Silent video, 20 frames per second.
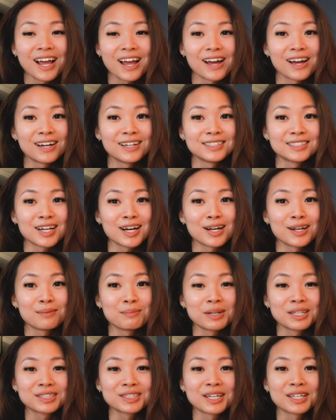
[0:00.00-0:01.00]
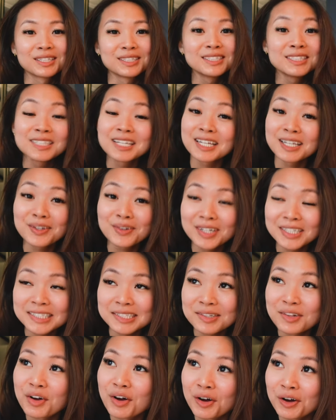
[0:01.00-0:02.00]
and I'm excited to take you guys
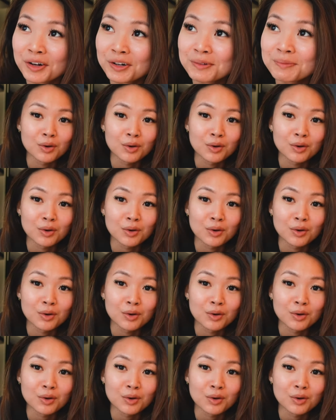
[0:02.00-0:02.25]
along.